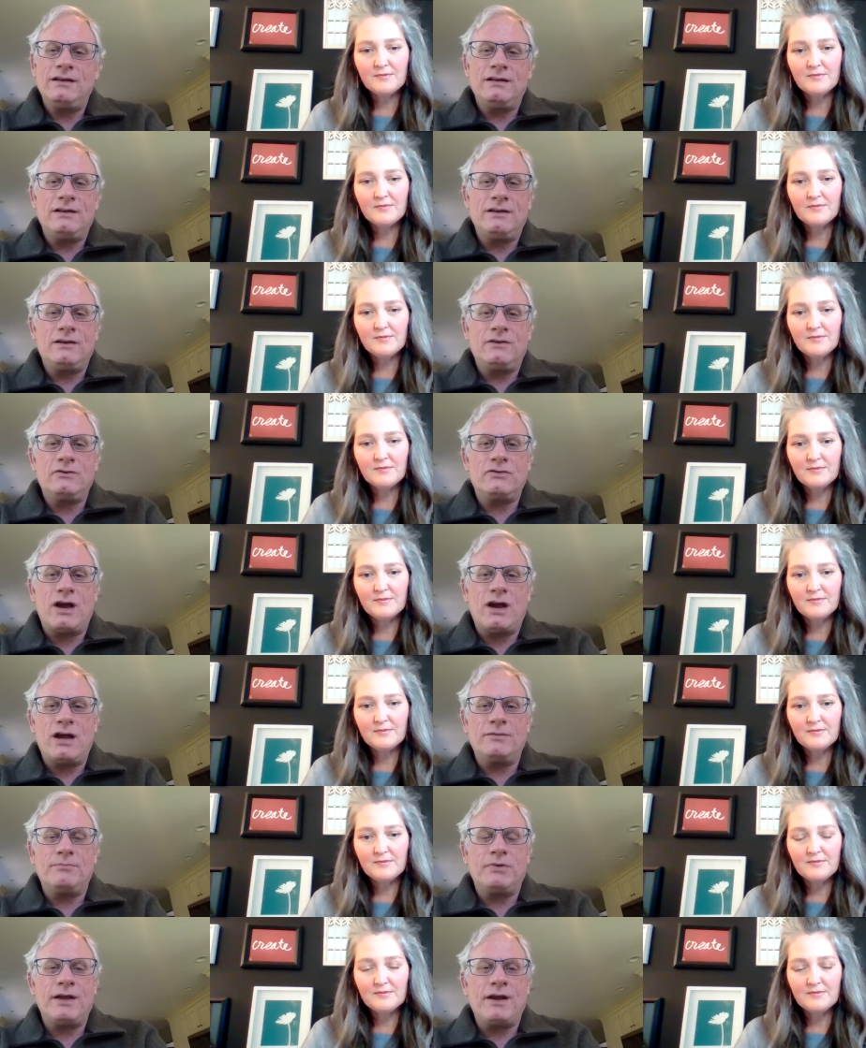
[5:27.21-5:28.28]
Speaker 1: you know trying
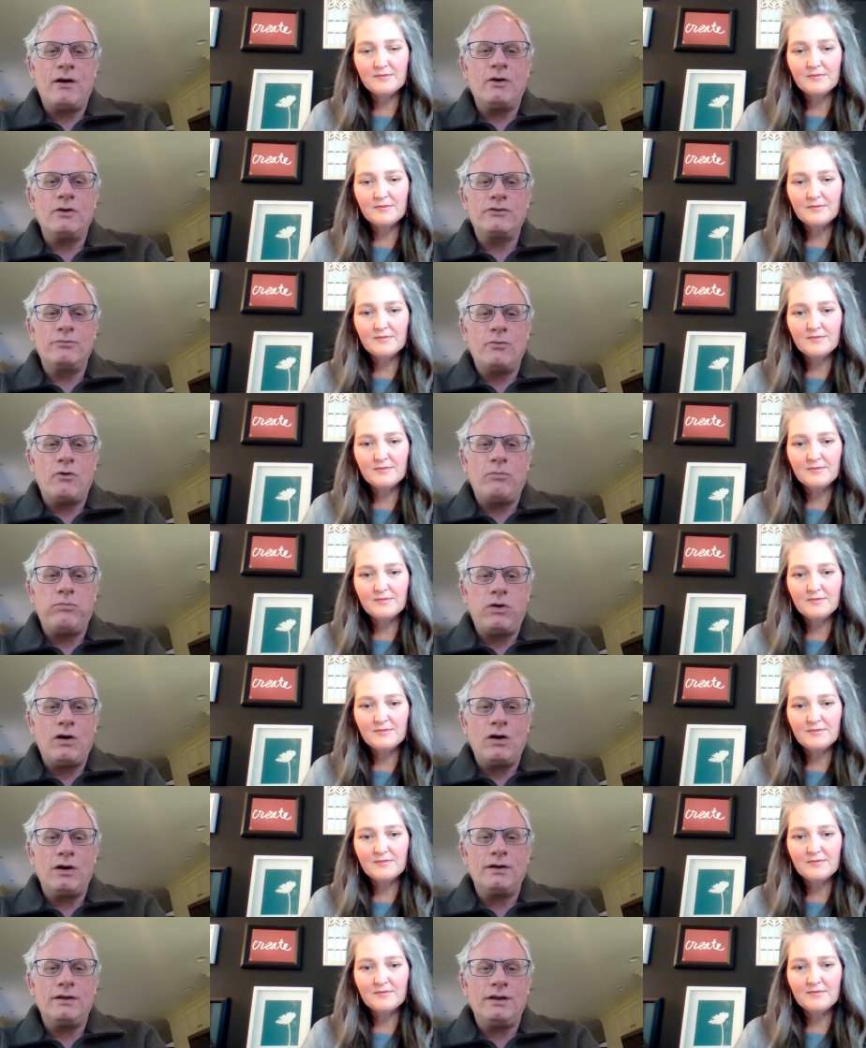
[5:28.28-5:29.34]
to play our small
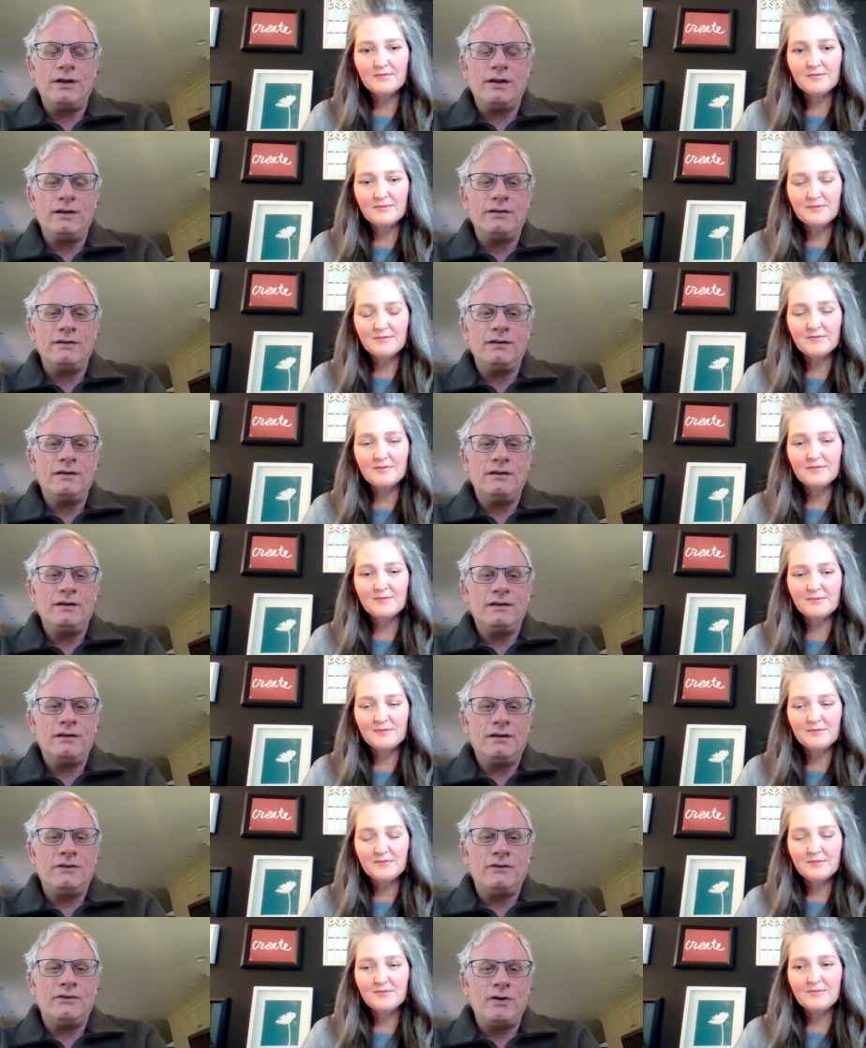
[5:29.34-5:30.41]
part in
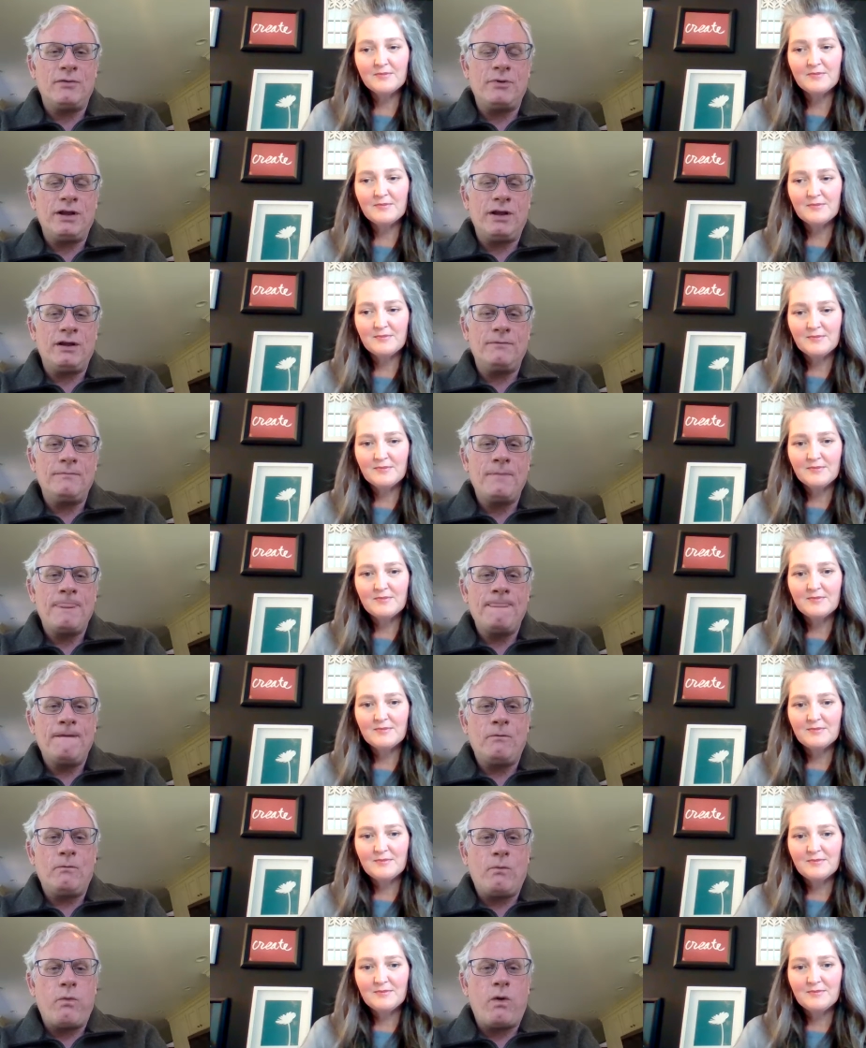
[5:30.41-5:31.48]
contributing
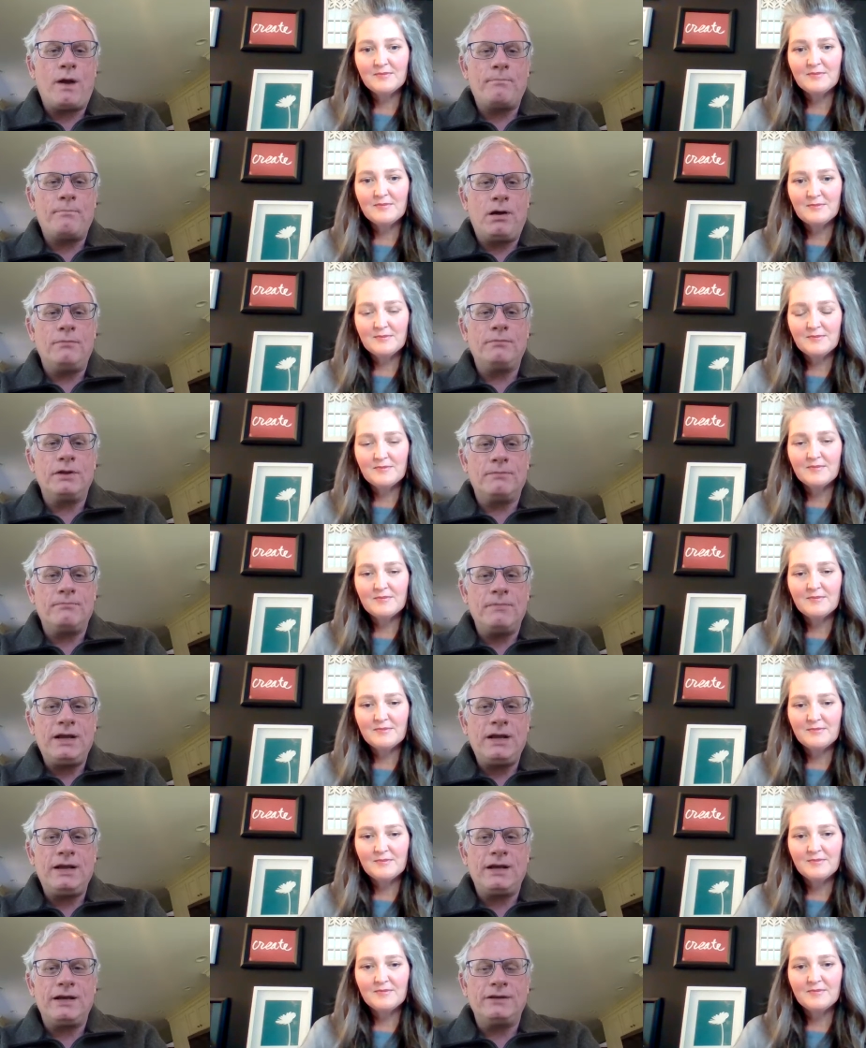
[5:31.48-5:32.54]
what public
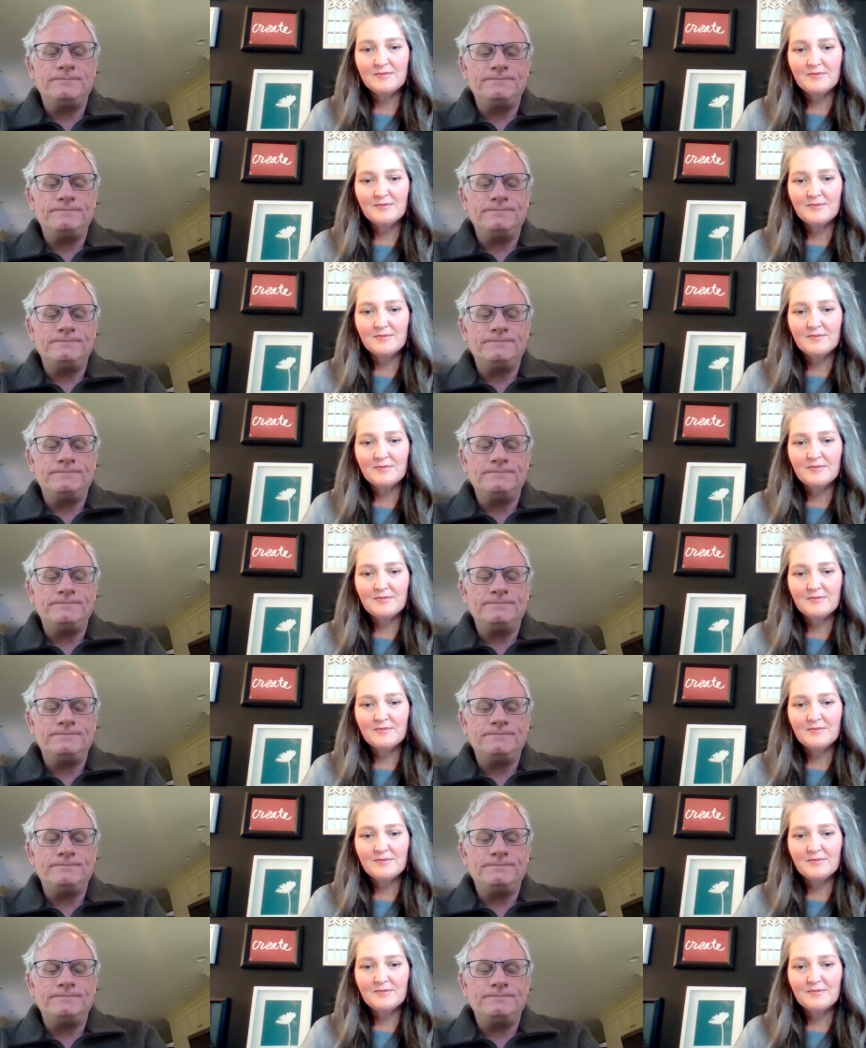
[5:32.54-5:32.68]
media